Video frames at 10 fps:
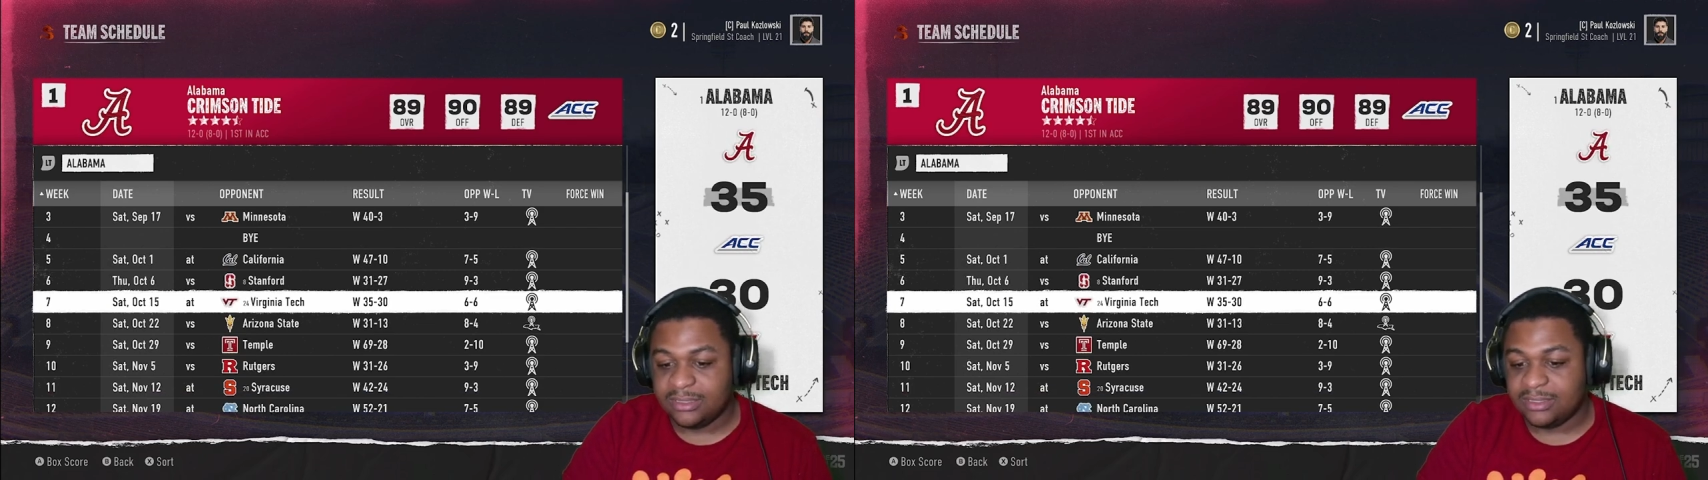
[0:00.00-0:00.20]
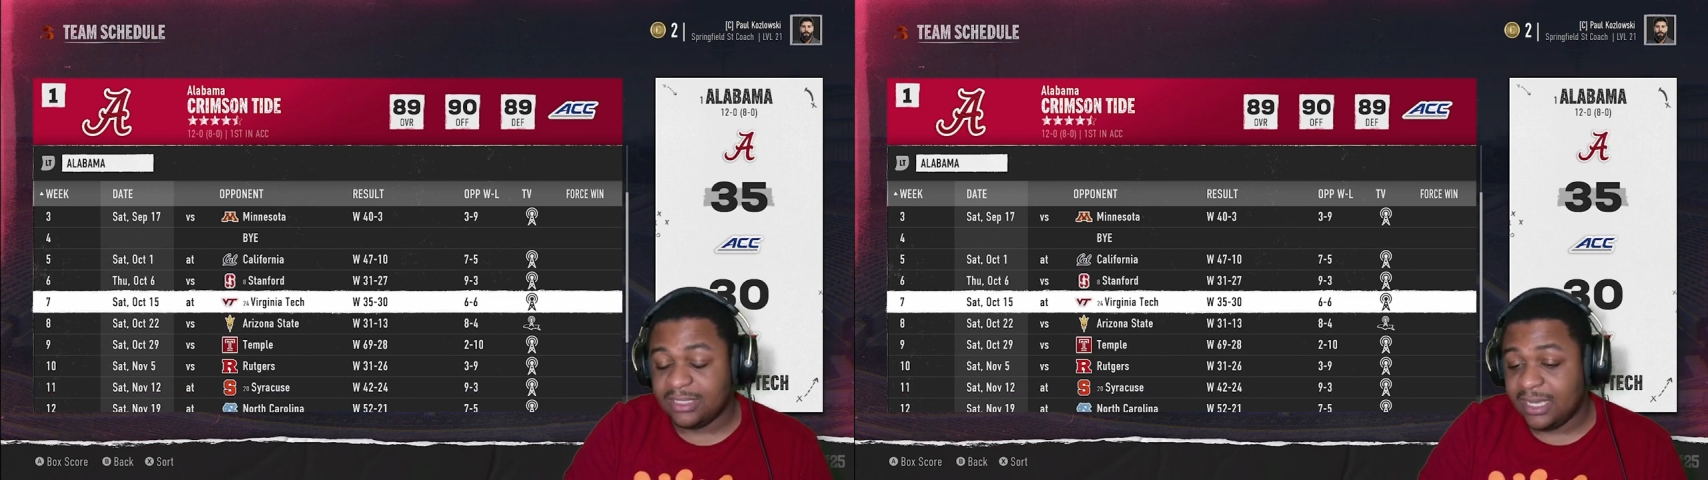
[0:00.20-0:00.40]

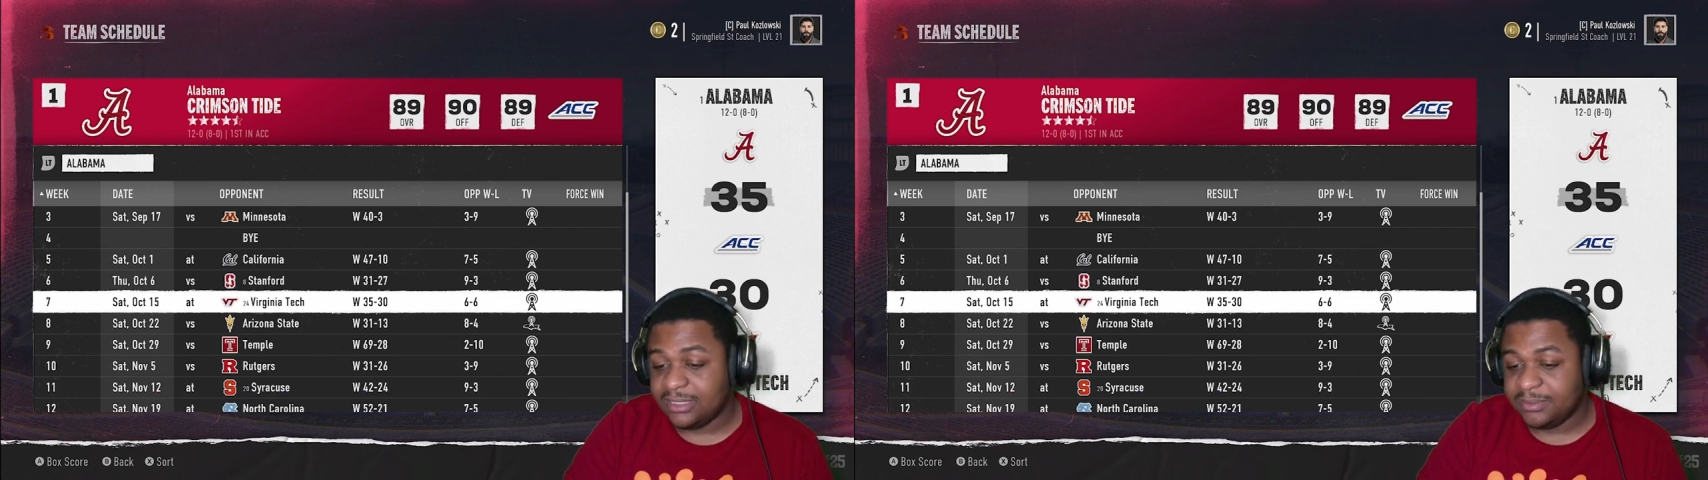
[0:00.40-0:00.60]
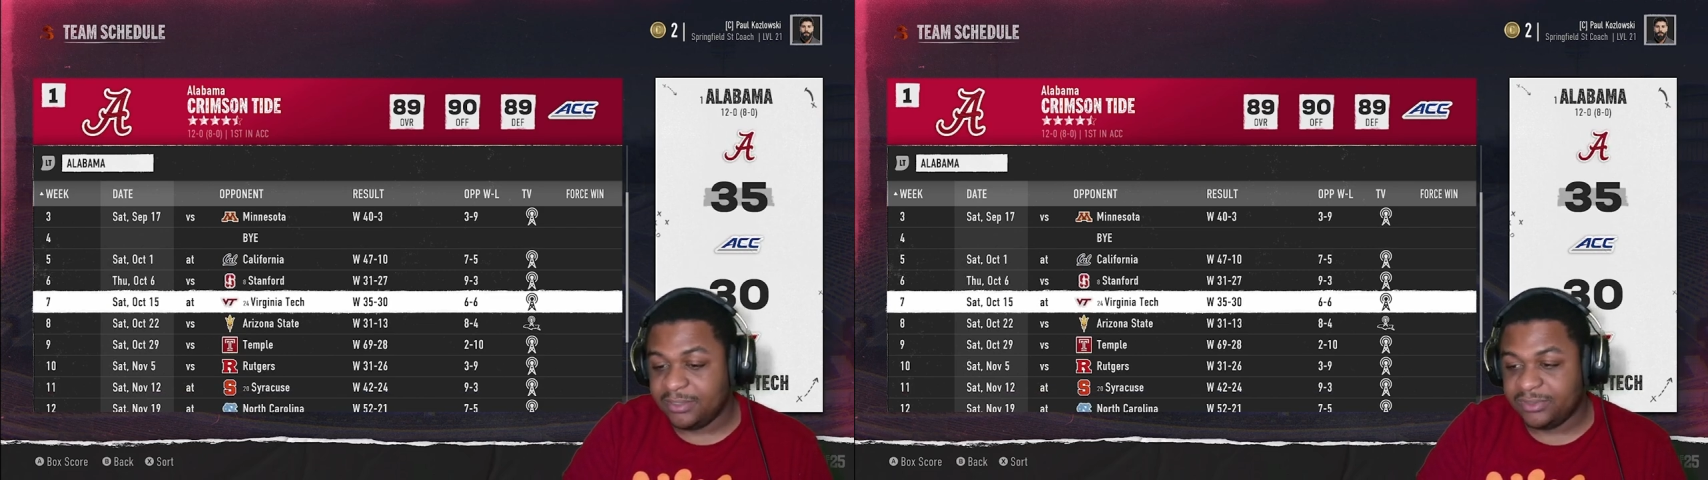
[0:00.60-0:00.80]

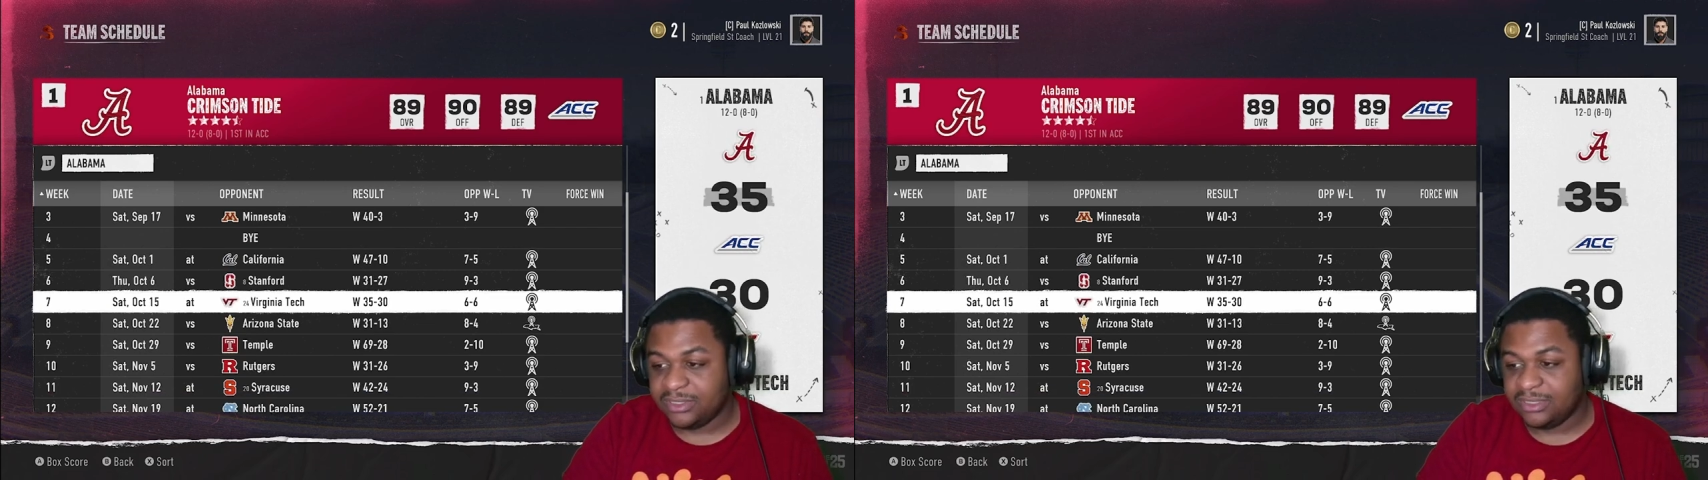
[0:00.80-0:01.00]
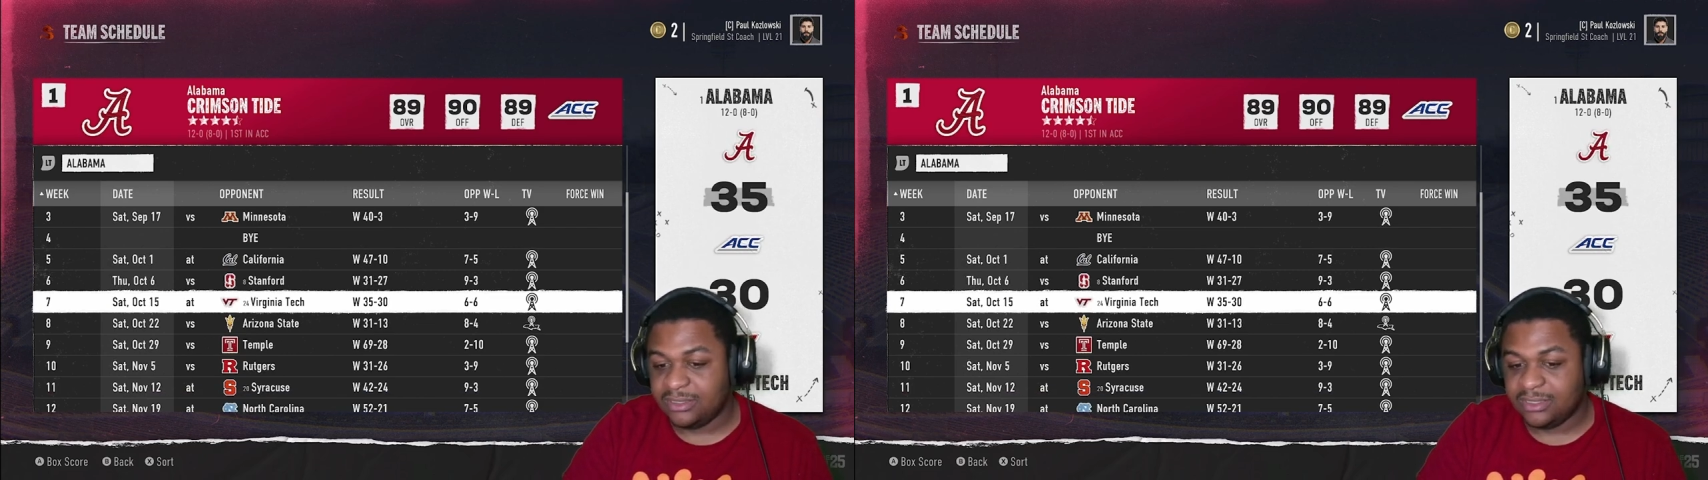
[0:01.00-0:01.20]
Slides by
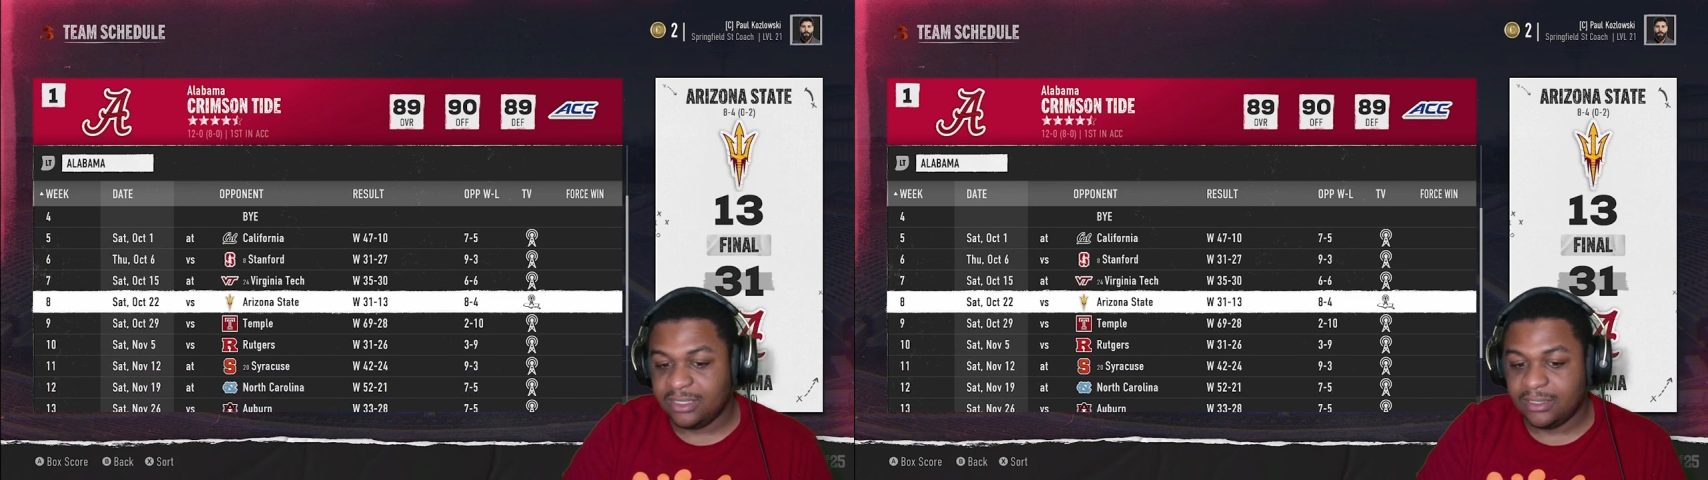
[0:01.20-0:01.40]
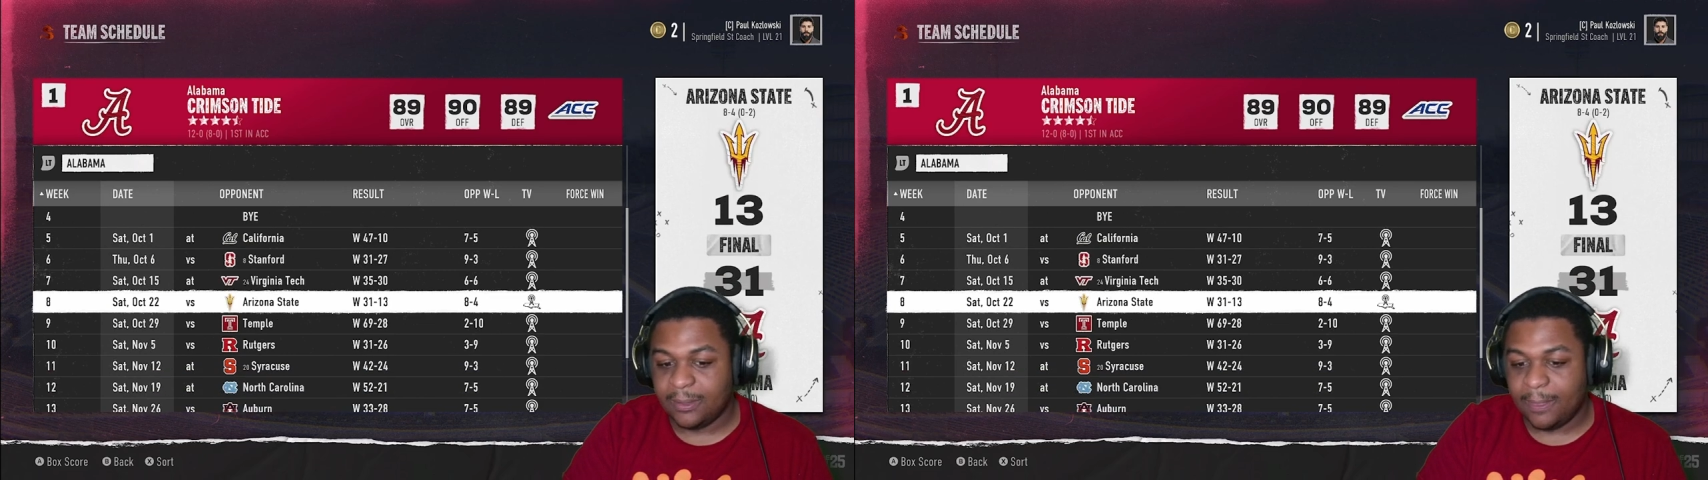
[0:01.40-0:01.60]
Virginia
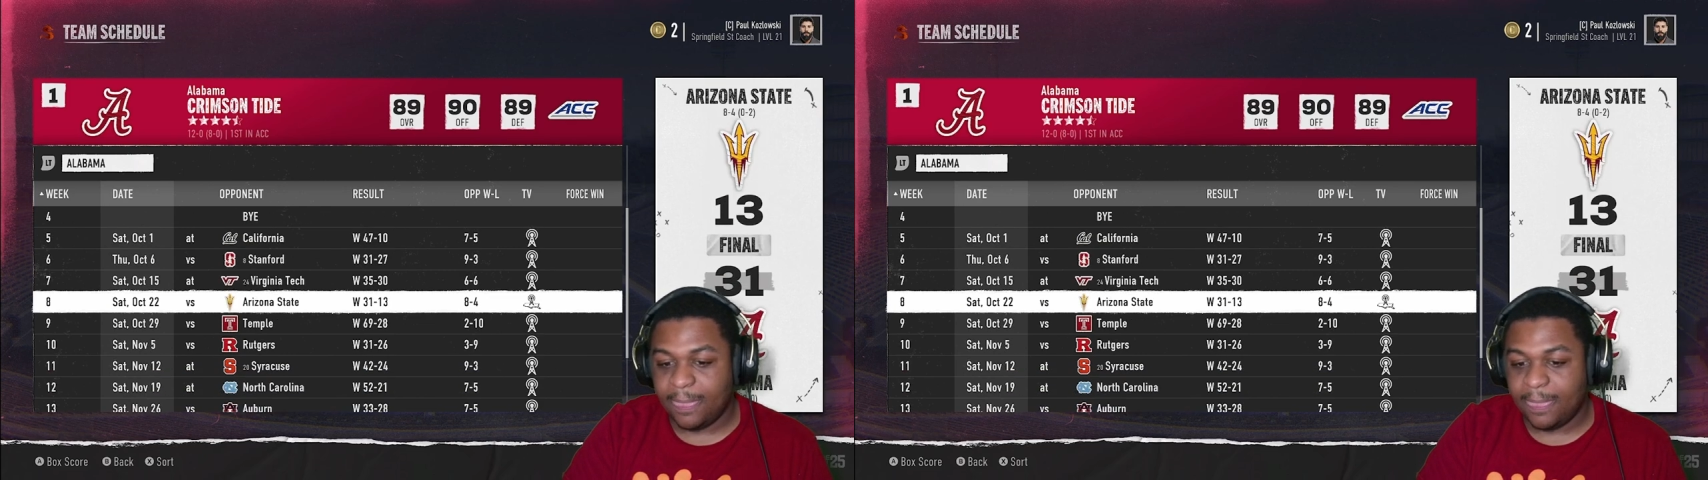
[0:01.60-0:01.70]
Tech.